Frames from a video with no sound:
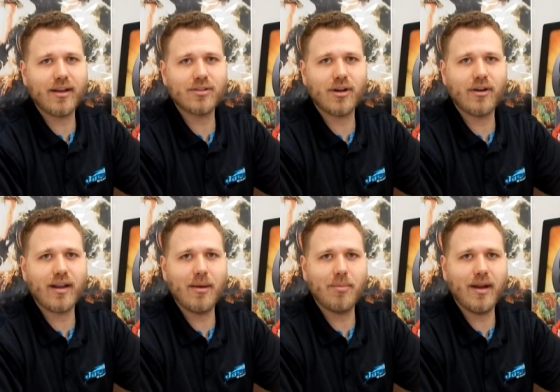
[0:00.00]
Kickstarter
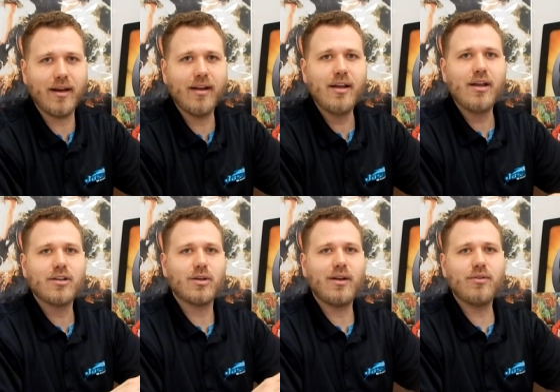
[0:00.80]
campaign.
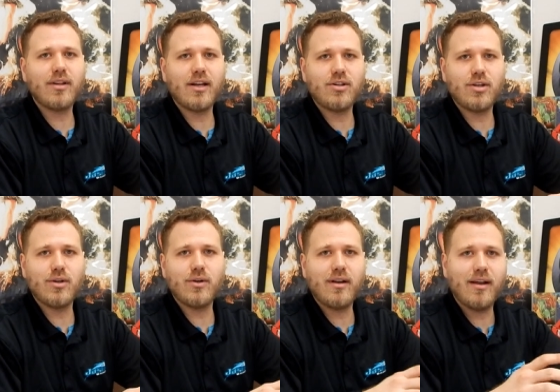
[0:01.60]
So, Evil Dead
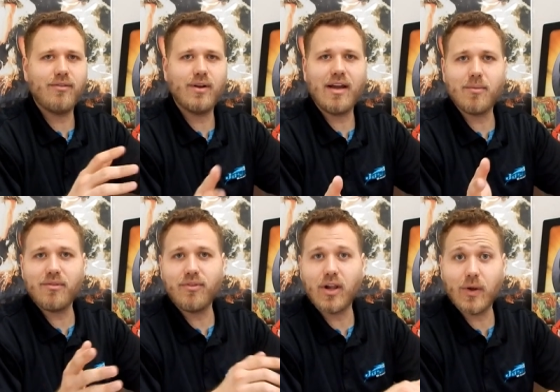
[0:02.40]
2, if you haven't
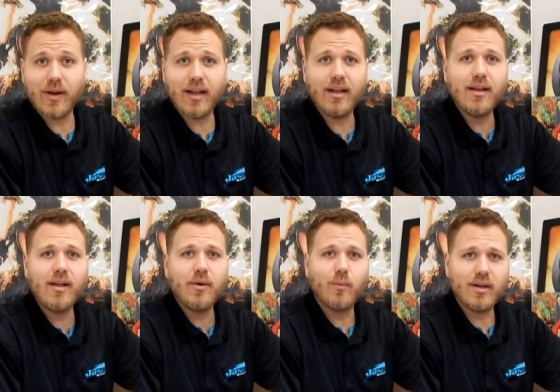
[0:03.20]
been following it,
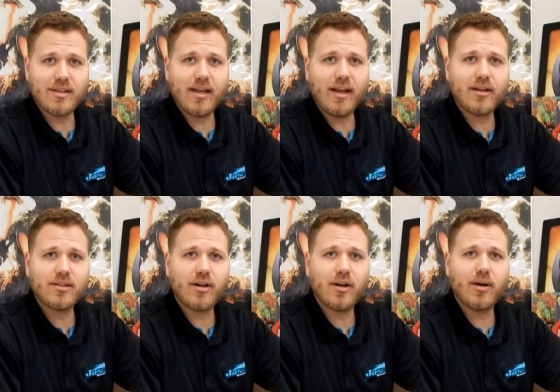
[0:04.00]
was a
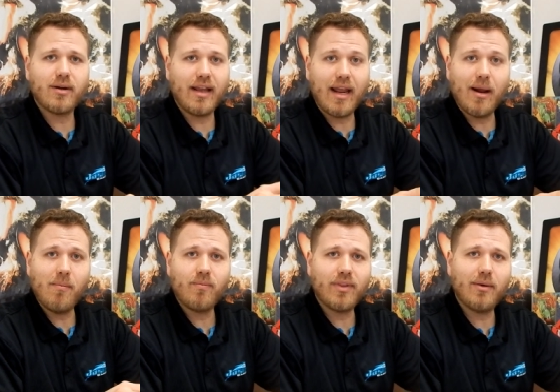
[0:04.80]
Kickstarter
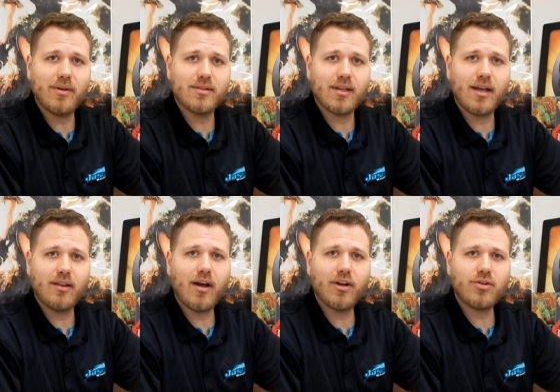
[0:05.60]
game that was uh,
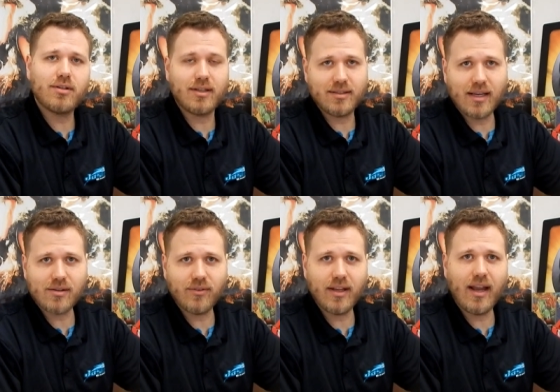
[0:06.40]
launched
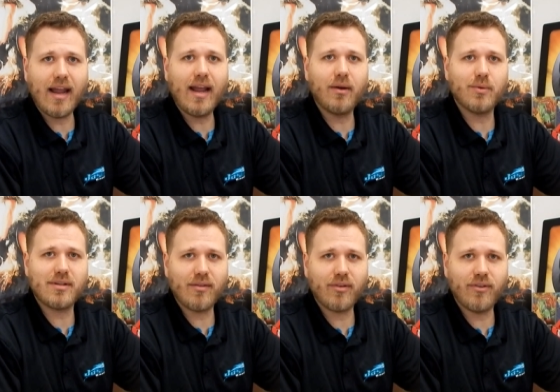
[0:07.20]
successfully and
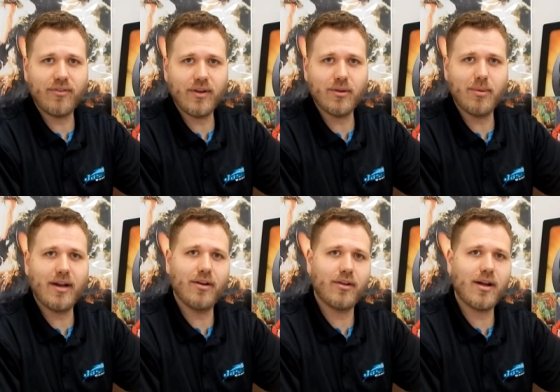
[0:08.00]
was never fulfilled by
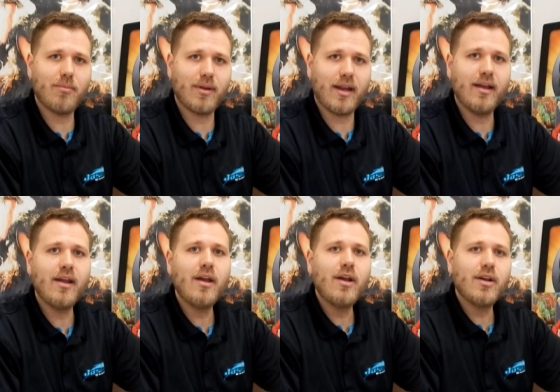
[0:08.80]
another company.
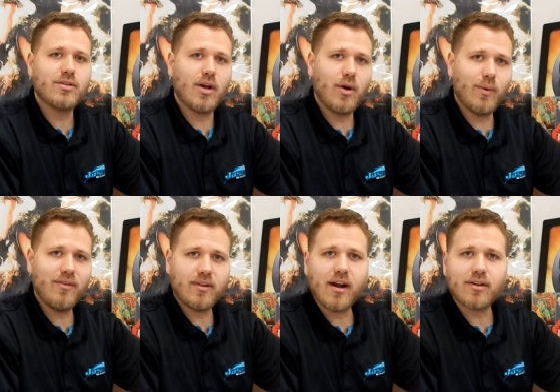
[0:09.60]
So,
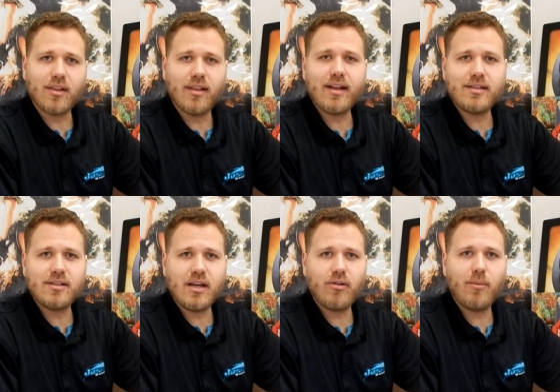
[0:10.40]
we've talked to the
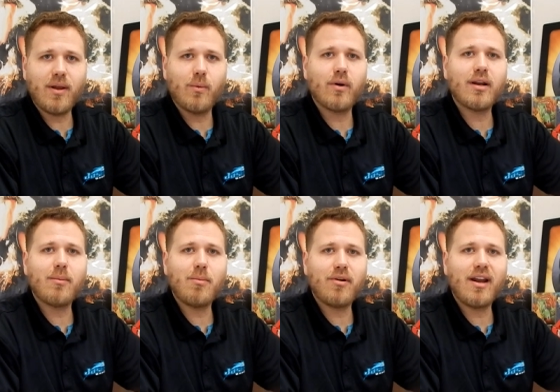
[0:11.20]
licensing group and we're going
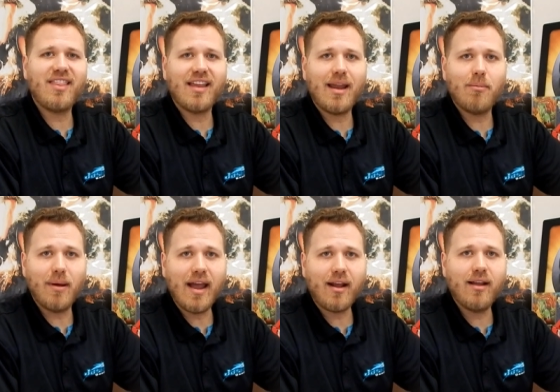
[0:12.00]
to be bringing the game
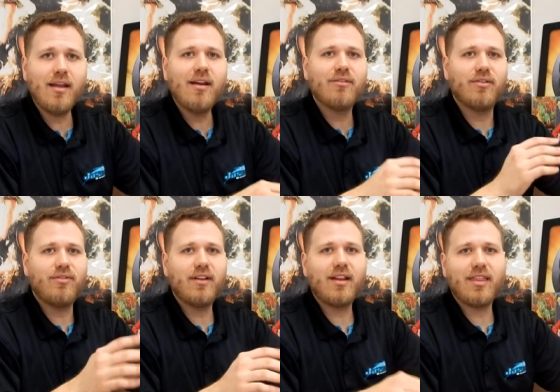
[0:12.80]
back,
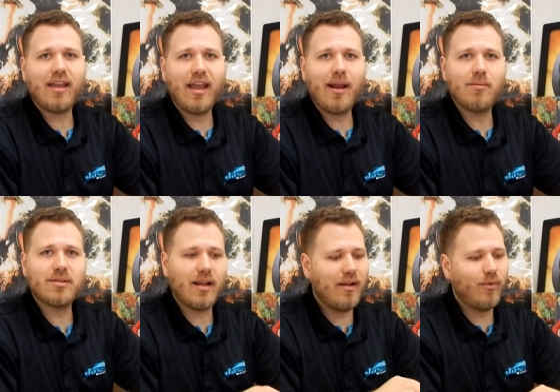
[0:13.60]
fulfilling the
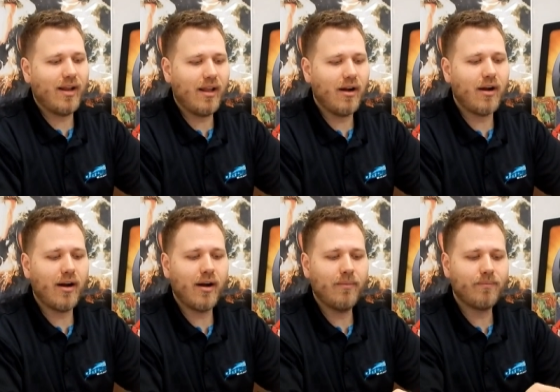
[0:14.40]
games if we hit
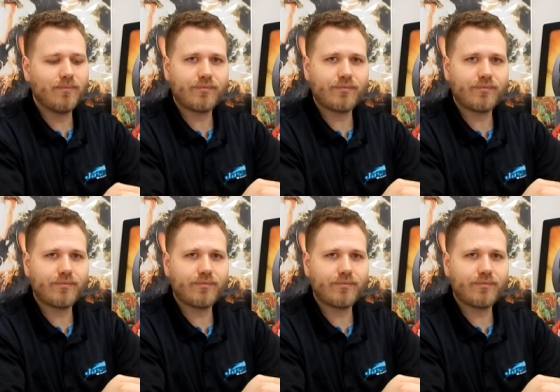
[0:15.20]
our